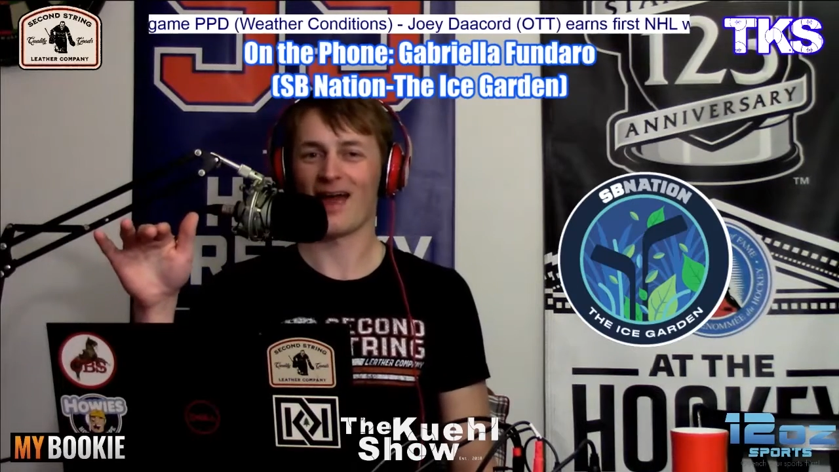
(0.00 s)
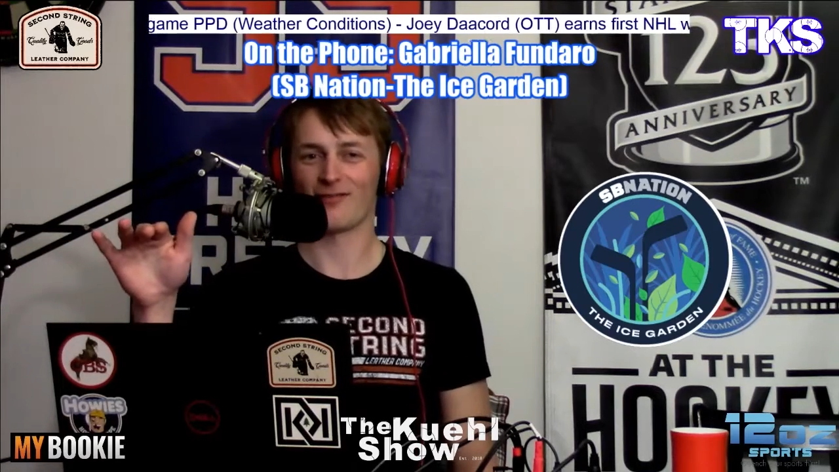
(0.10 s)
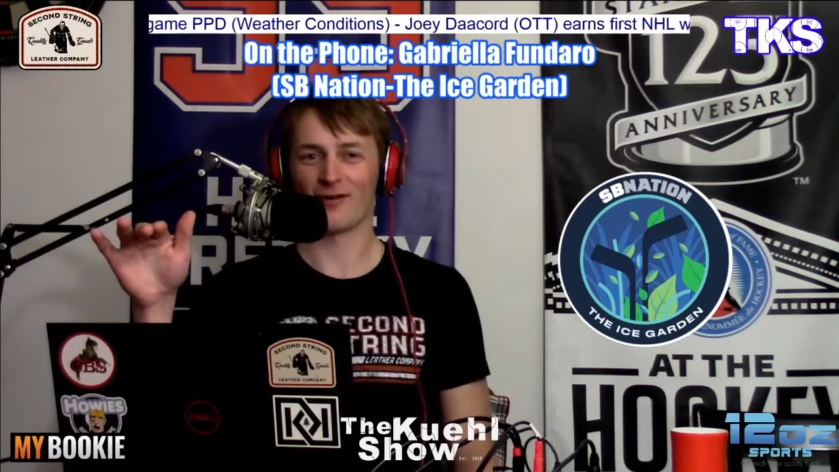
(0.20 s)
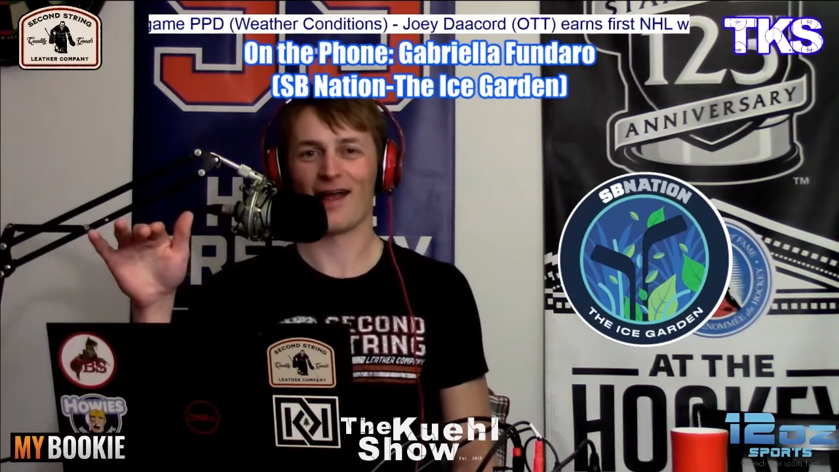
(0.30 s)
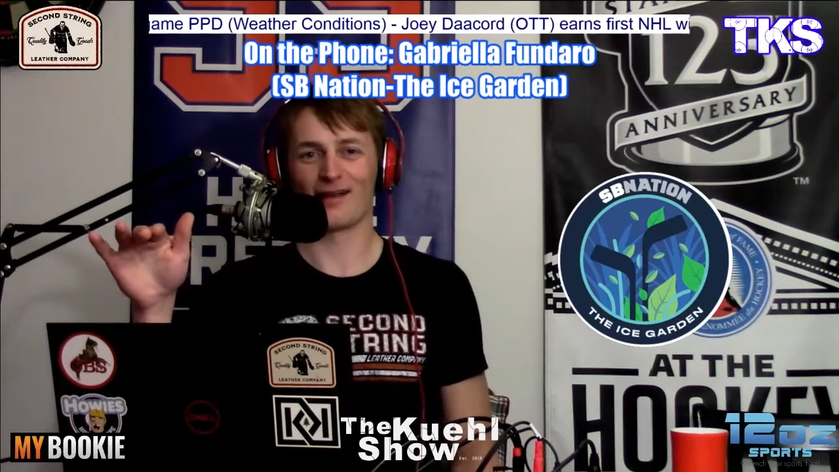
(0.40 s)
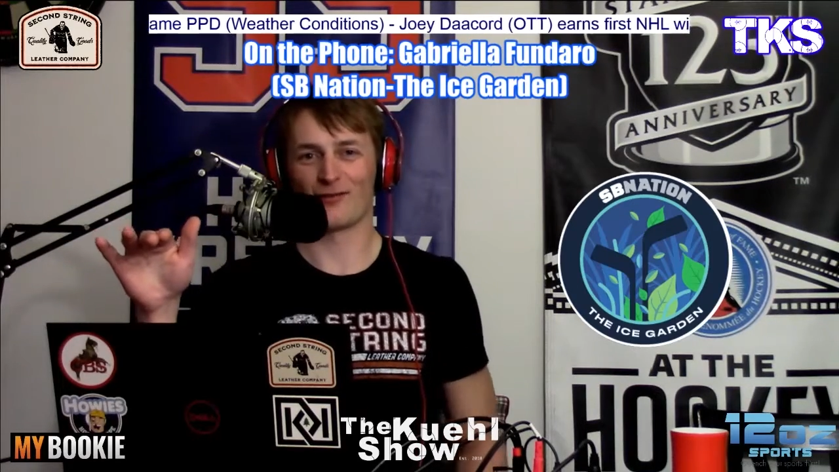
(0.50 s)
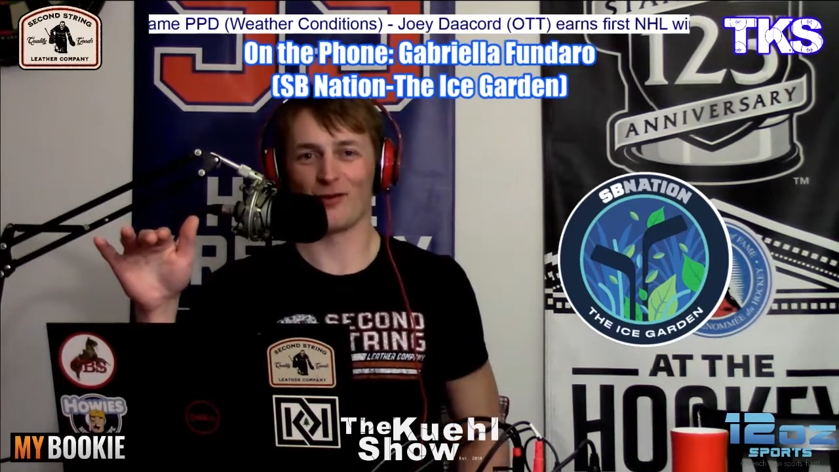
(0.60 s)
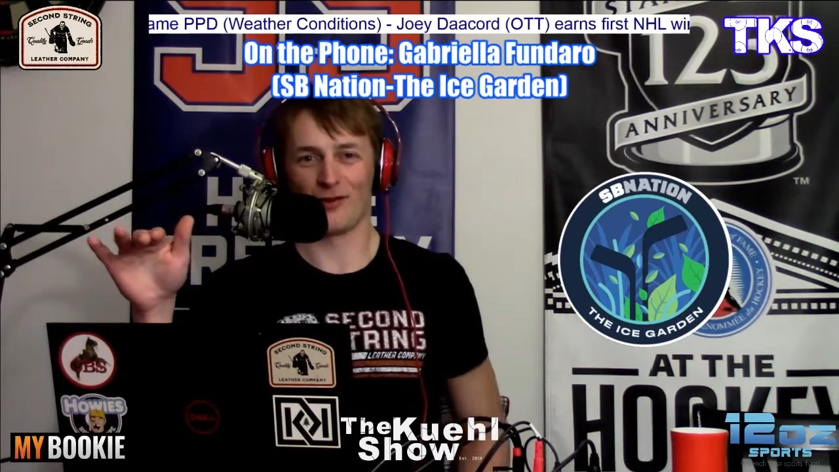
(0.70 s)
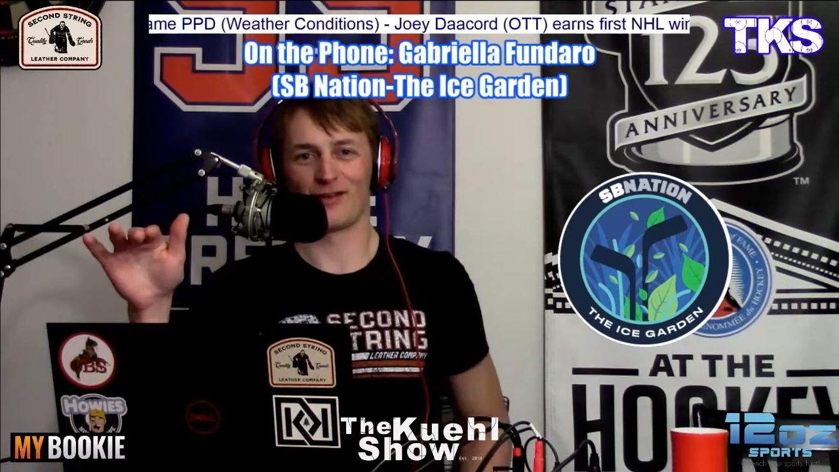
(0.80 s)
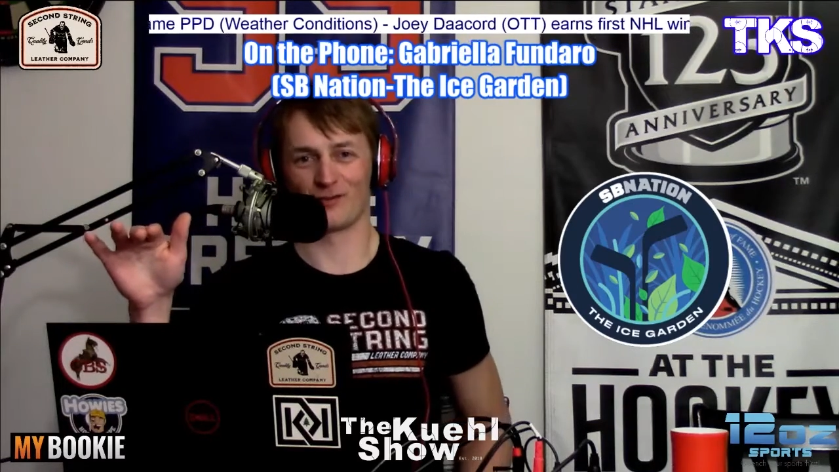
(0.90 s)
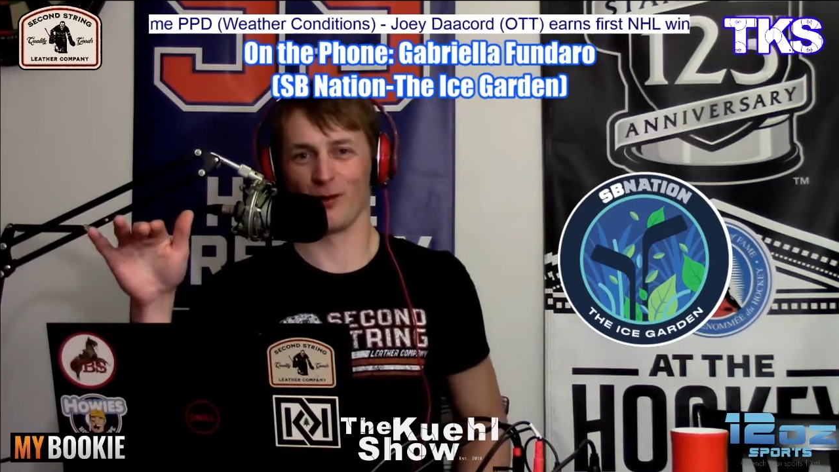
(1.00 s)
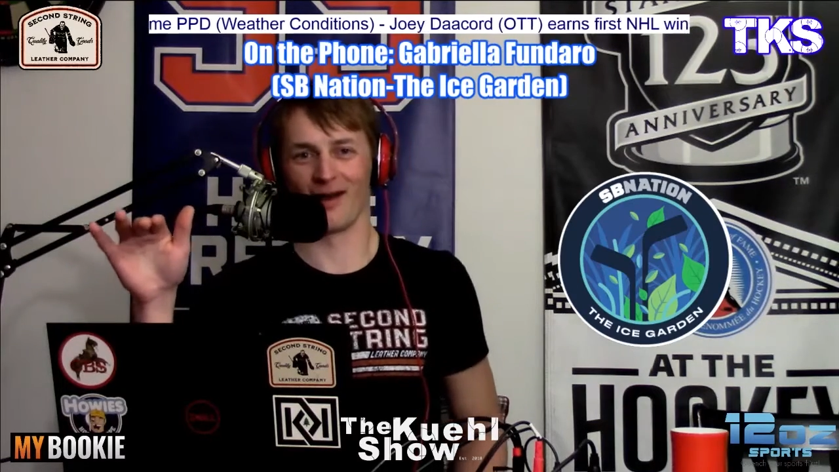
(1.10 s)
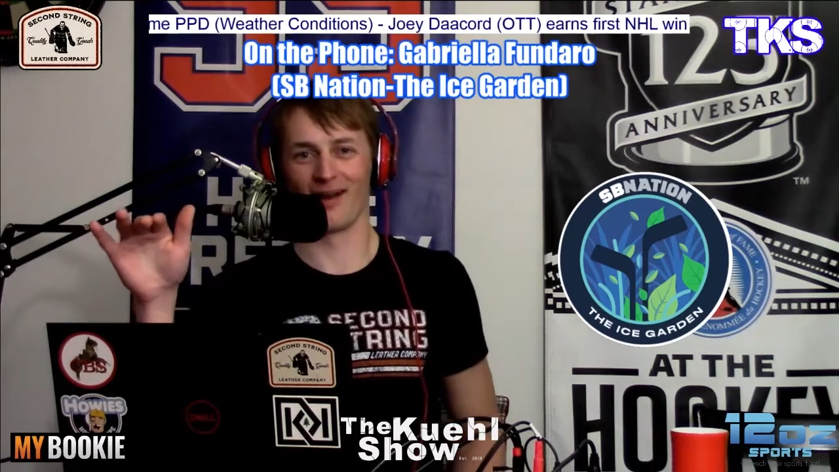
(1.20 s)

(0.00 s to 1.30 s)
have their hands full in this one.